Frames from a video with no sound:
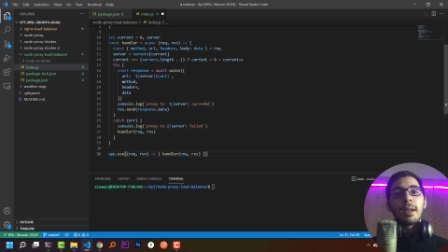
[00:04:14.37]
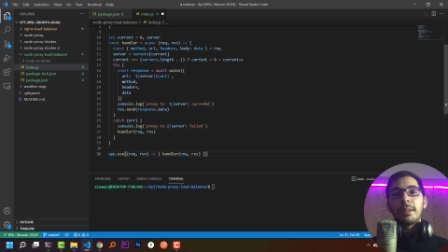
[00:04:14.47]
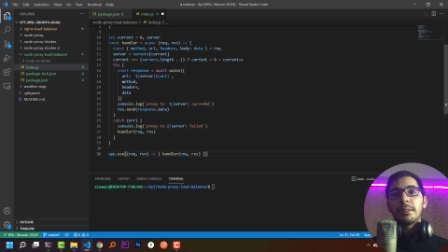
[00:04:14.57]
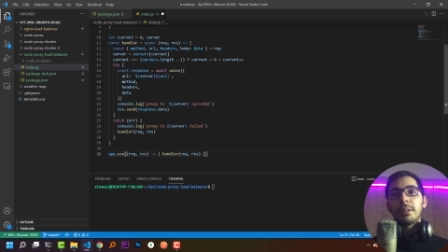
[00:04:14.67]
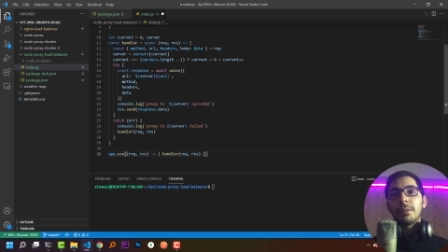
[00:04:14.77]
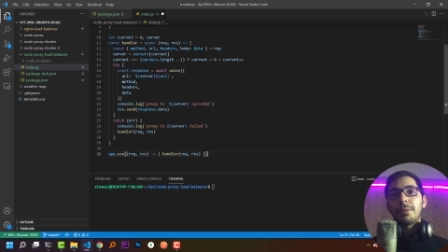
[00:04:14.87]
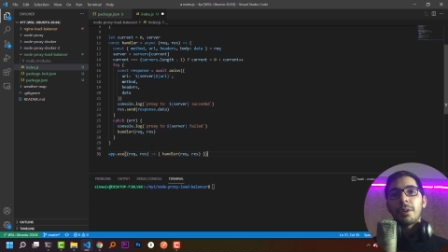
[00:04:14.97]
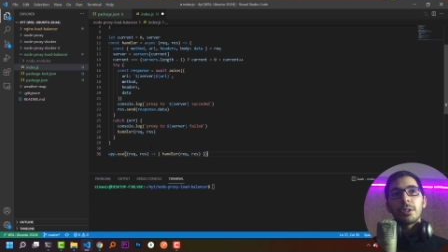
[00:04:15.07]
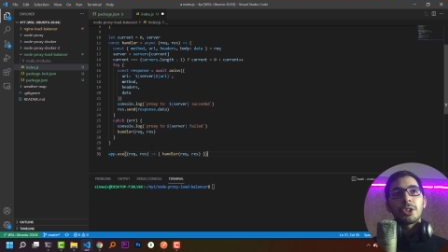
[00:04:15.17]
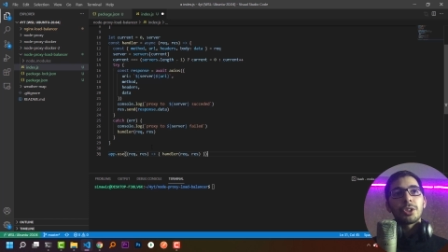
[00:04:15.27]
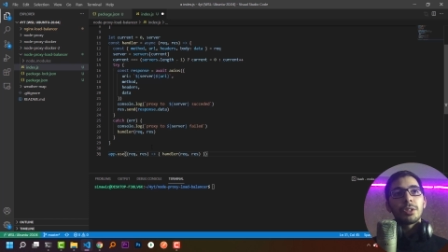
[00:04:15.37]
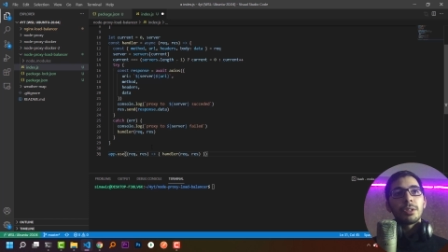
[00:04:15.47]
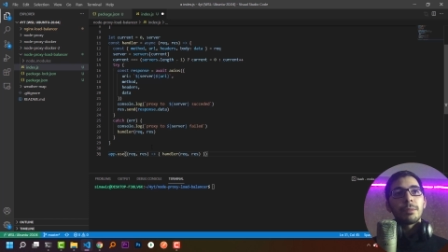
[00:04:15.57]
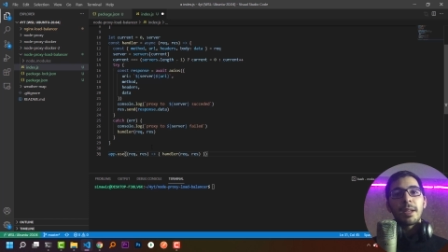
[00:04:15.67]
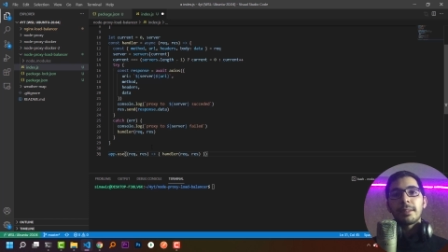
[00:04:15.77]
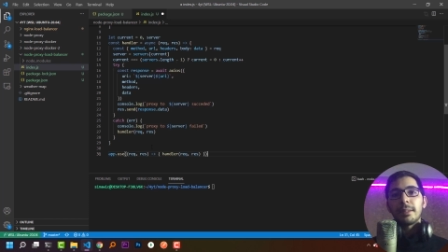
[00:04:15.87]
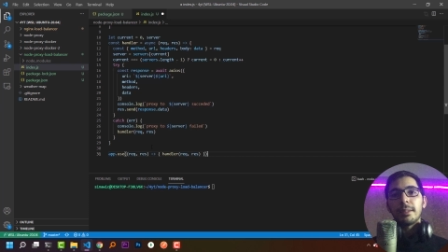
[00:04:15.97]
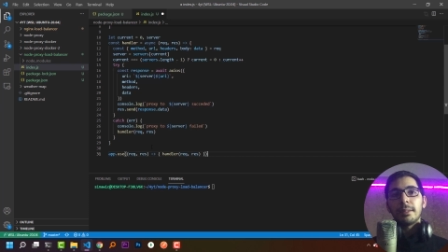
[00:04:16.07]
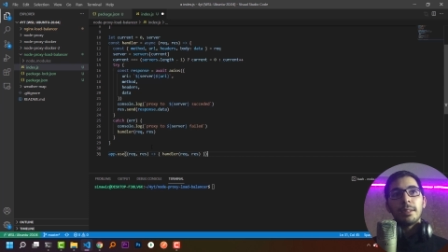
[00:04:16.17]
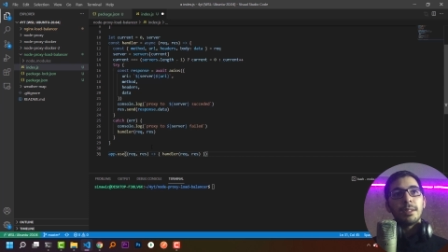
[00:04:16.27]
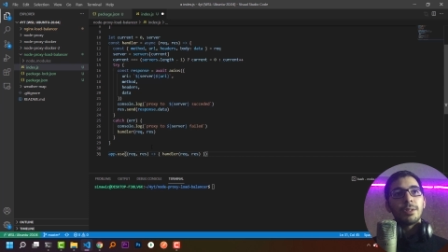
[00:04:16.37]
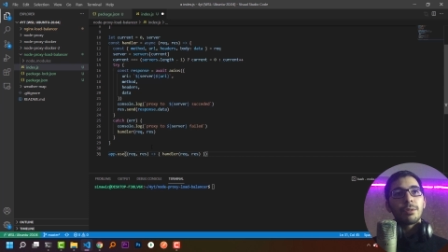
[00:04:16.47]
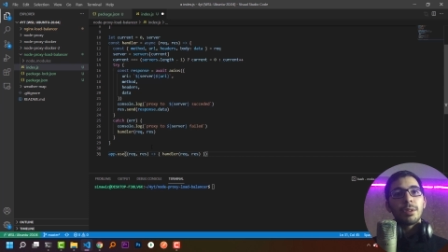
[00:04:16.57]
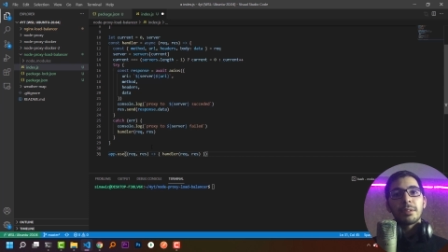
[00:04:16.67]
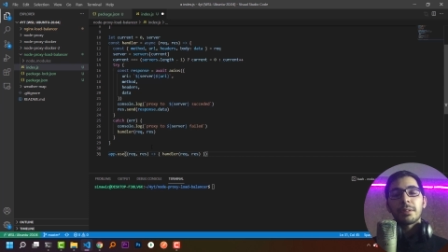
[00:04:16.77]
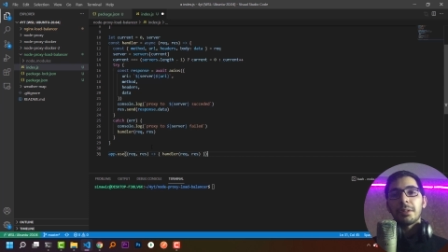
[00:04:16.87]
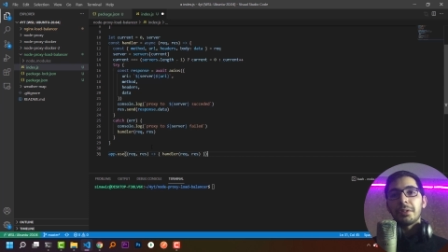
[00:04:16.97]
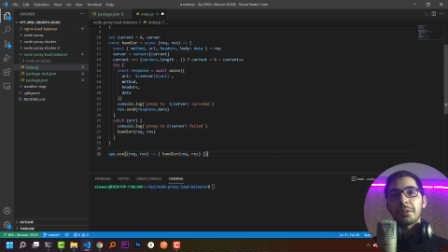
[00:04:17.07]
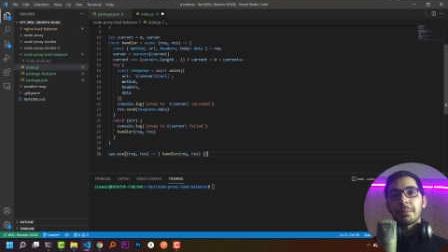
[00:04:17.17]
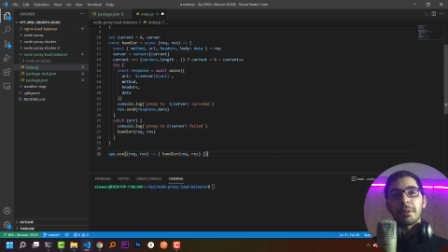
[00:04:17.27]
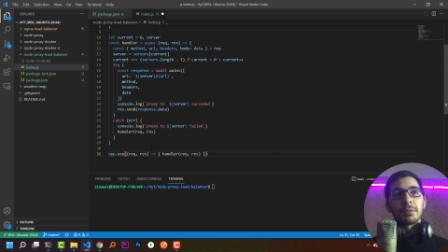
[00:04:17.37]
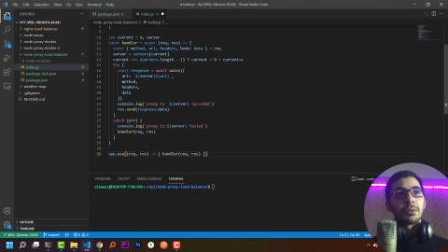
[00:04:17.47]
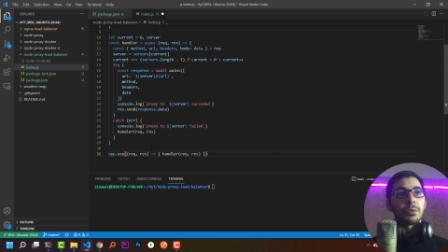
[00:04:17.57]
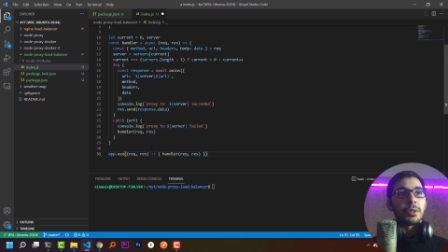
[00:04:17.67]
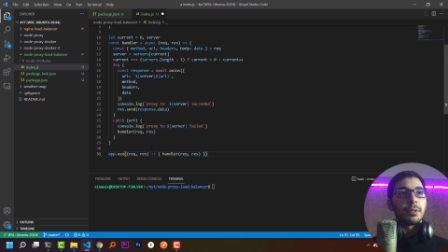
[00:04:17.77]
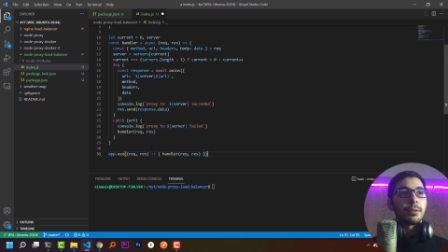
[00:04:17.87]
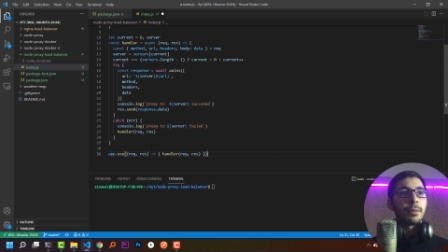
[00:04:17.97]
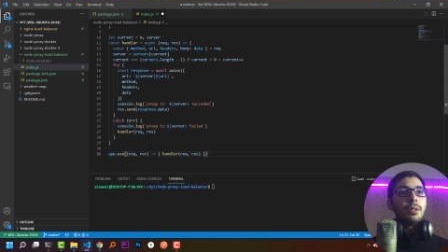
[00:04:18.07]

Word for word: handler function passing the request and response to it.